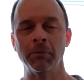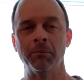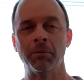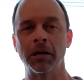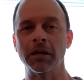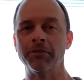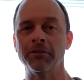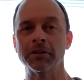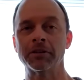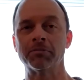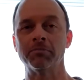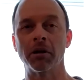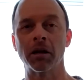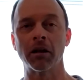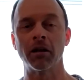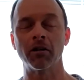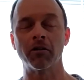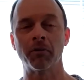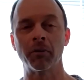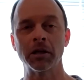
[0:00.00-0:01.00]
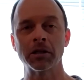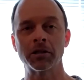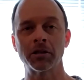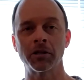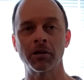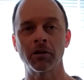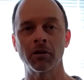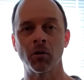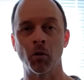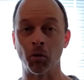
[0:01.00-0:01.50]
But if it's middle of
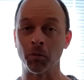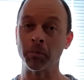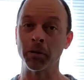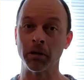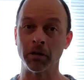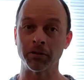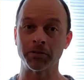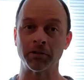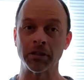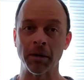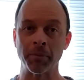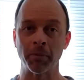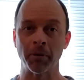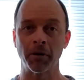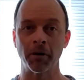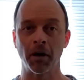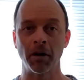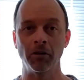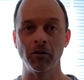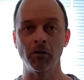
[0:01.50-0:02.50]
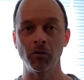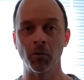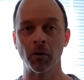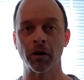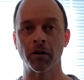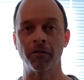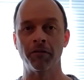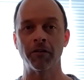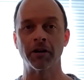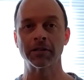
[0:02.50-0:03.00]
winter or middle of summer and you want
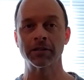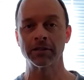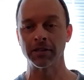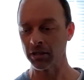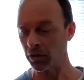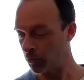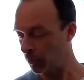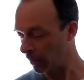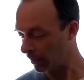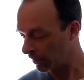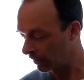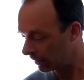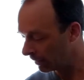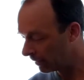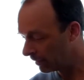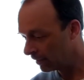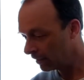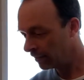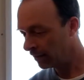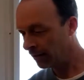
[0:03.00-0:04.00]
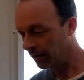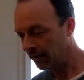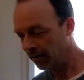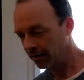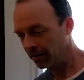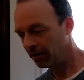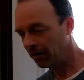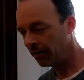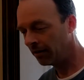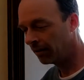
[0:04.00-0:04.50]
to fix it quickly,
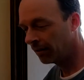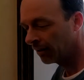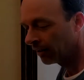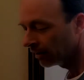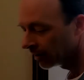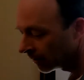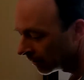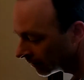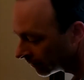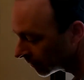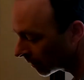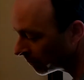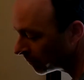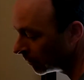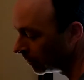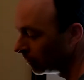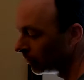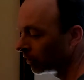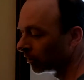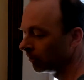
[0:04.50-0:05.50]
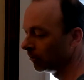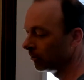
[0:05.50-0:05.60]
something you could